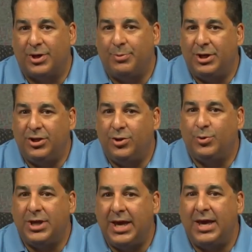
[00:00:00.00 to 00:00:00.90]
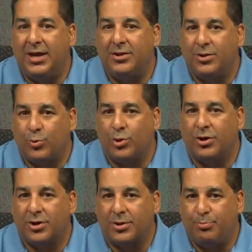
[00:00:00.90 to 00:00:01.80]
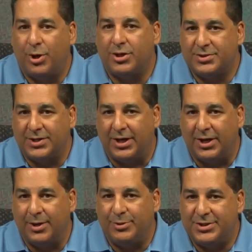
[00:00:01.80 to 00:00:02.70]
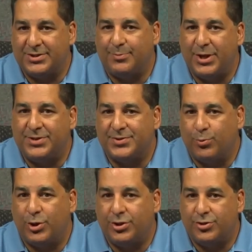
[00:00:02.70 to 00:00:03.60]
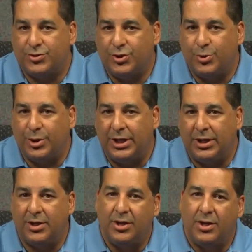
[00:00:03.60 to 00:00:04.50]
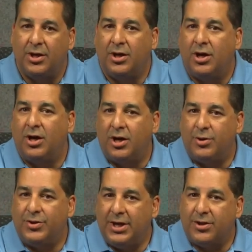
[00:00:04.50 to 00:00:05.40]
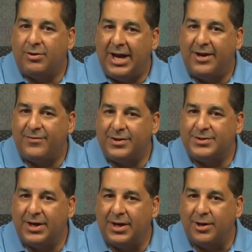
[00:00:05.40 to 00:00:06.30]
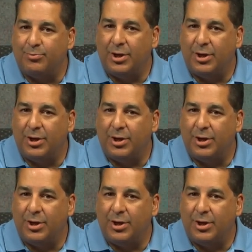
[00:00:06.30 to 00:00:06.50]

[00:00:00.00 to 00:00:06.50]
I mean, you can work part-time. It just depends on what you're doing the other half of the time.